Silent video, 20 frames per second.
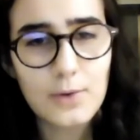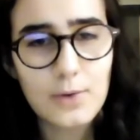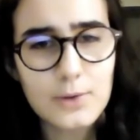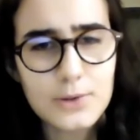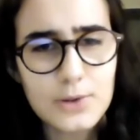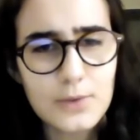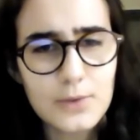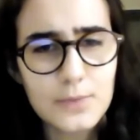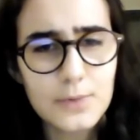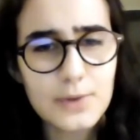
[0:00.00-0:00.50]

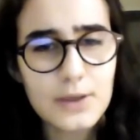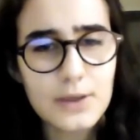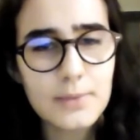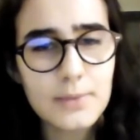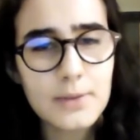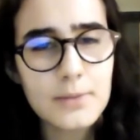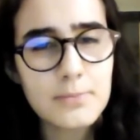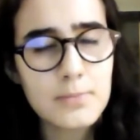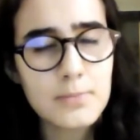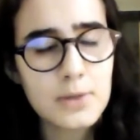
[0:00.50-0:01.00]
Also, for
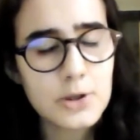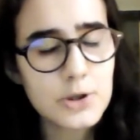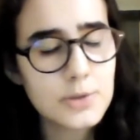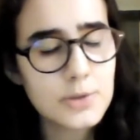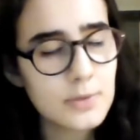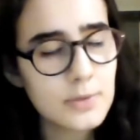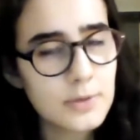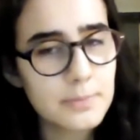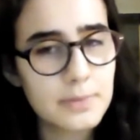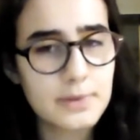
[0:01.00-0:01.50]
giving much
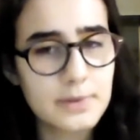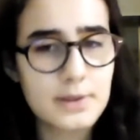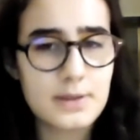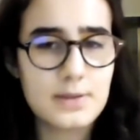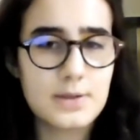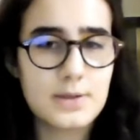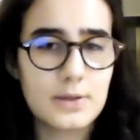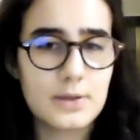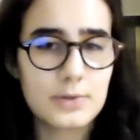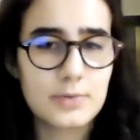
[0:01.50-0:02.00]
more
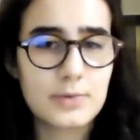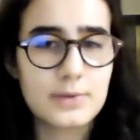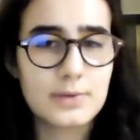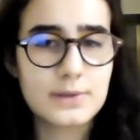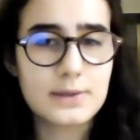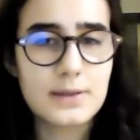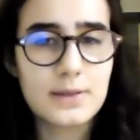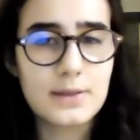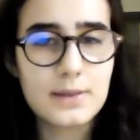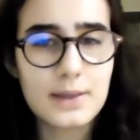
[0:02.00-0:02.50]
potential to our
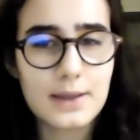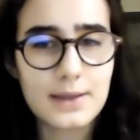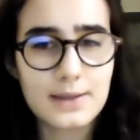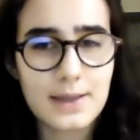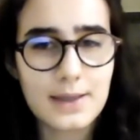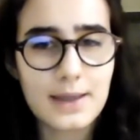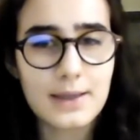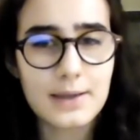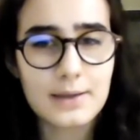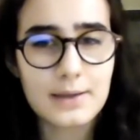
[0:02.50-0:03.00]
synthetic
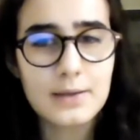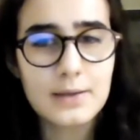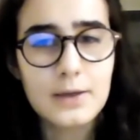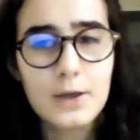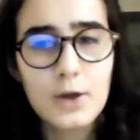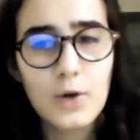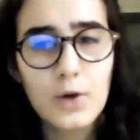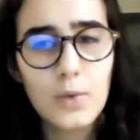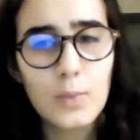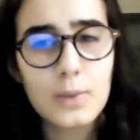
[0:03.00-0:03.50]
data,
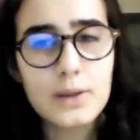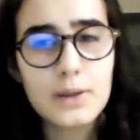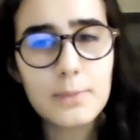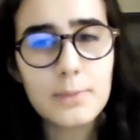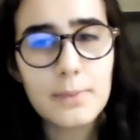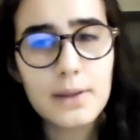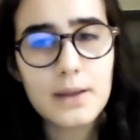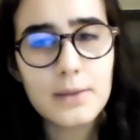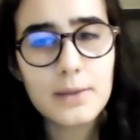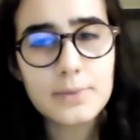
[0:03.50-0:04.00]
we
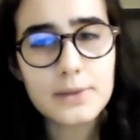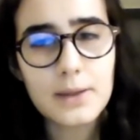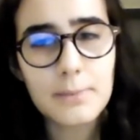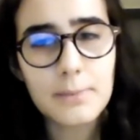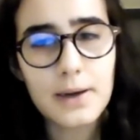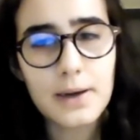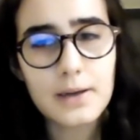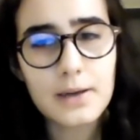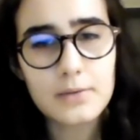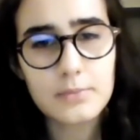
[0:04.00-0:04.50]
developed a
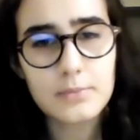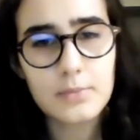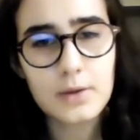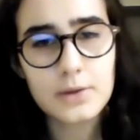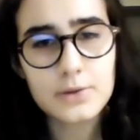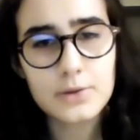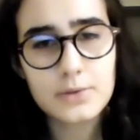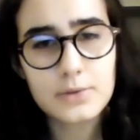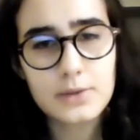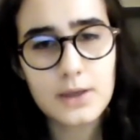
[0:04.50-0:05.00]
Python
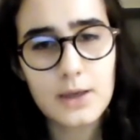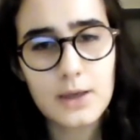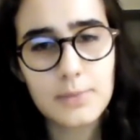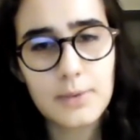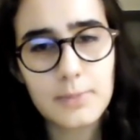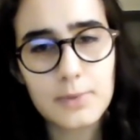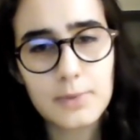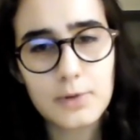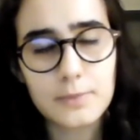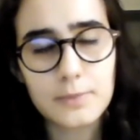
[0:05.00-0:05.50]
module
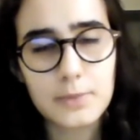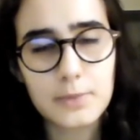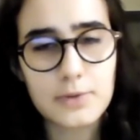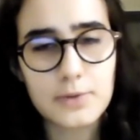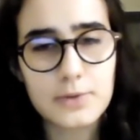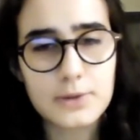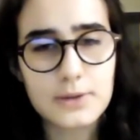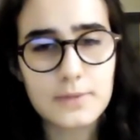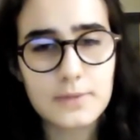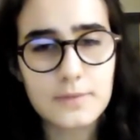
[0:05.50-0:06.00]
capable of
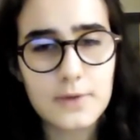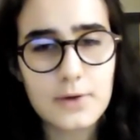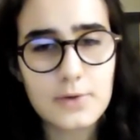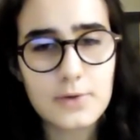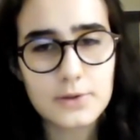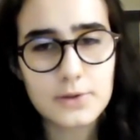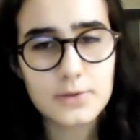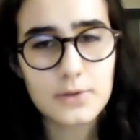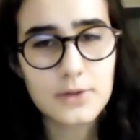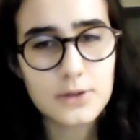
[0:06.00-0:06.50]
producing
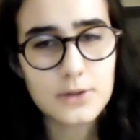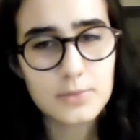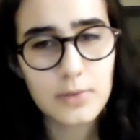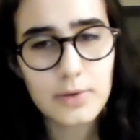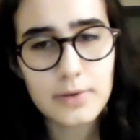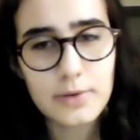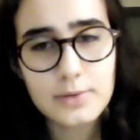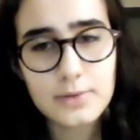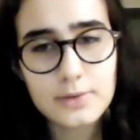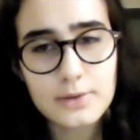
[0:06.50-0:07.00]
various noise
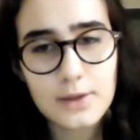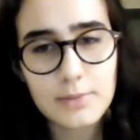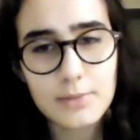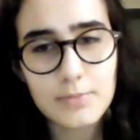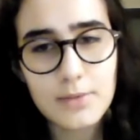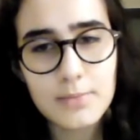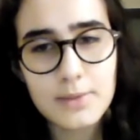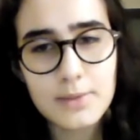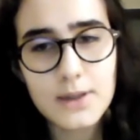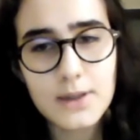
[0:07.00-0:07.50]
models that
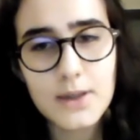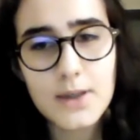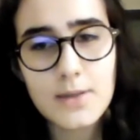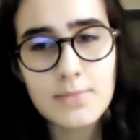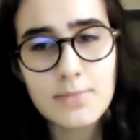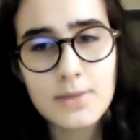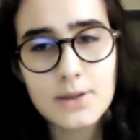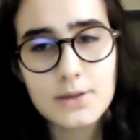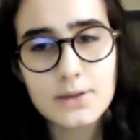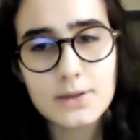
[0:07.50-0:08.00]
mimic
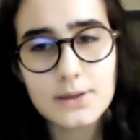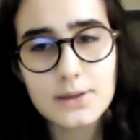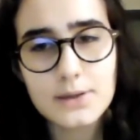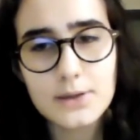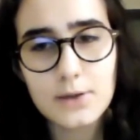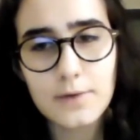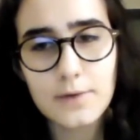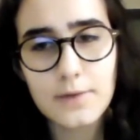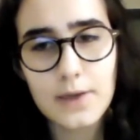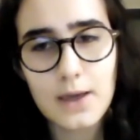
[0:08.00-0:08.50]
image
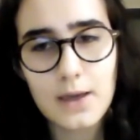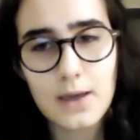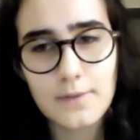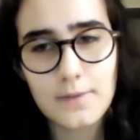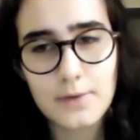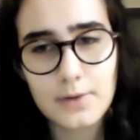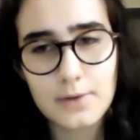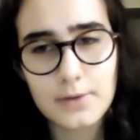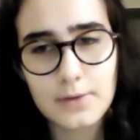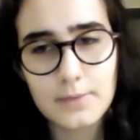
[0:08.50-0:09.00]
sensor
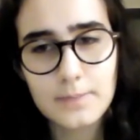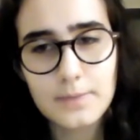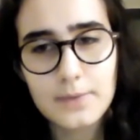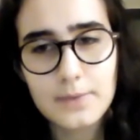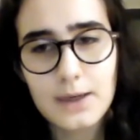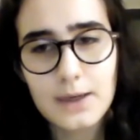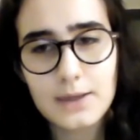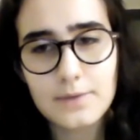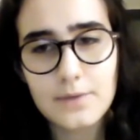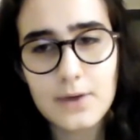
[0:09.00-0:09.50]
behavior
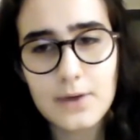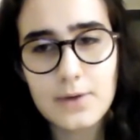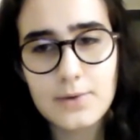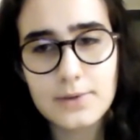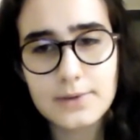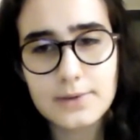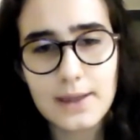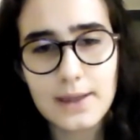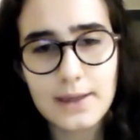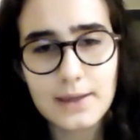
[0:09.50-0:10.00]
at
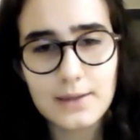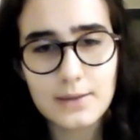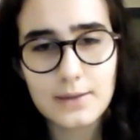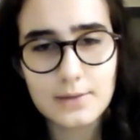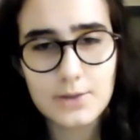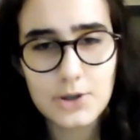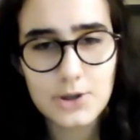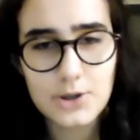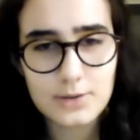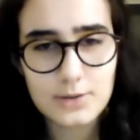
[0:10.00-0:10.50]
various lighting
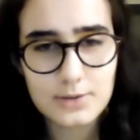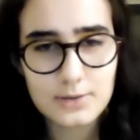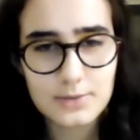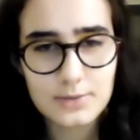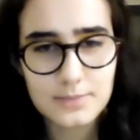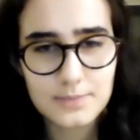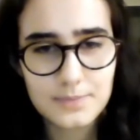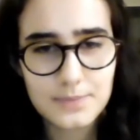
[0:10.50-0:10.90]
conditions,